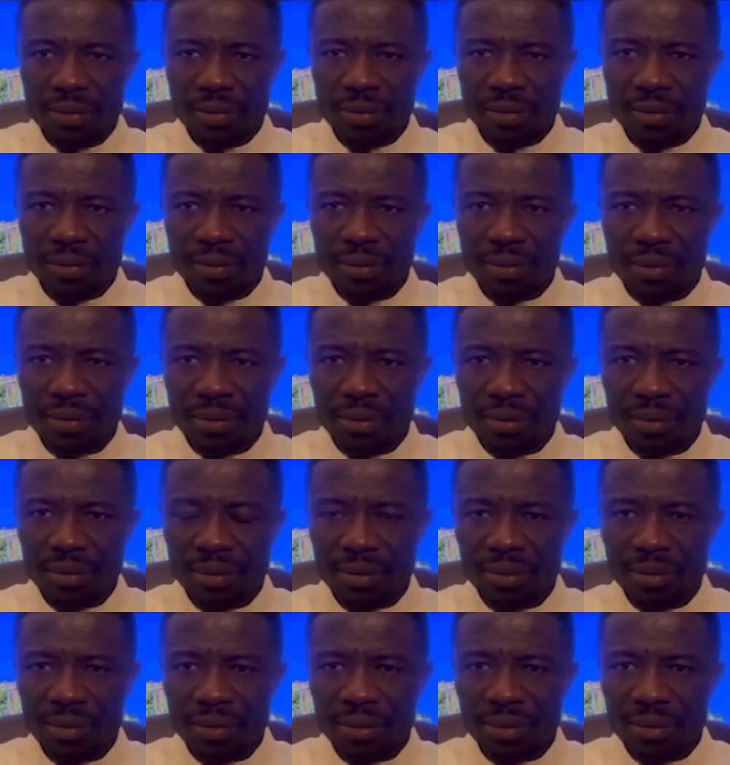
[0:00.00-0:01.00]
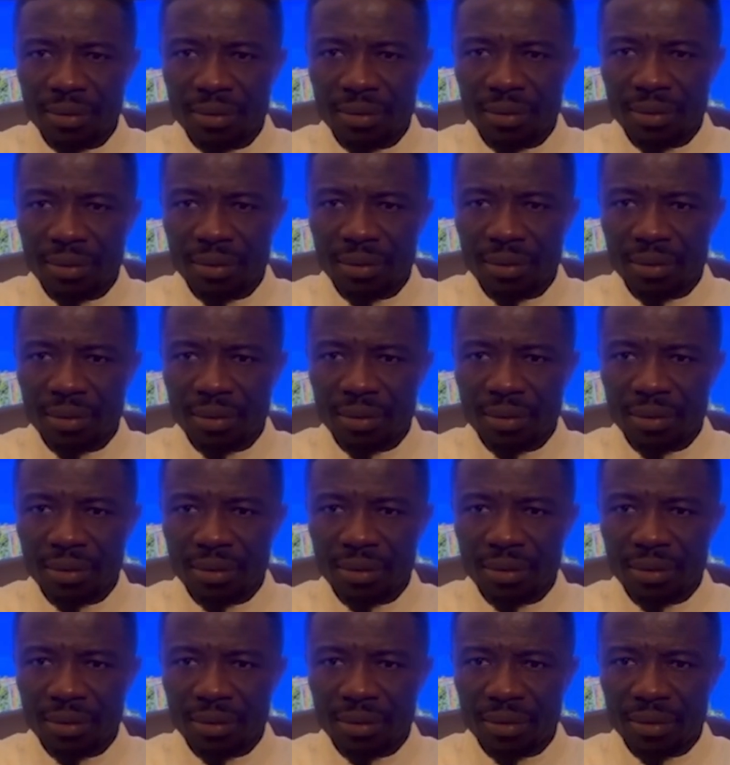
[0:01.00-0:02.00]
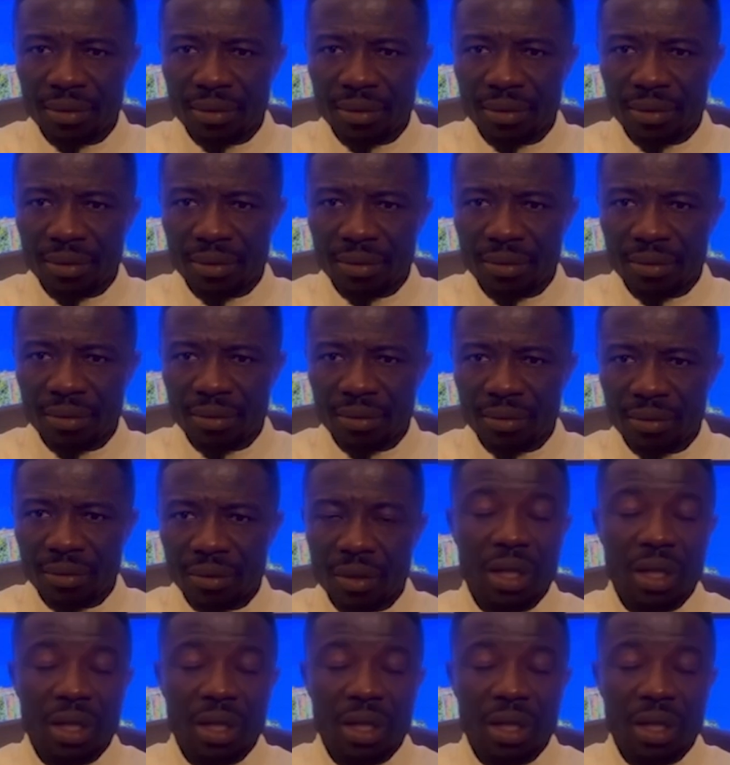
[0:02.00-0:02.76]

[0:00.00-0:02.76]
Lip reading: No one is speaking in this clip.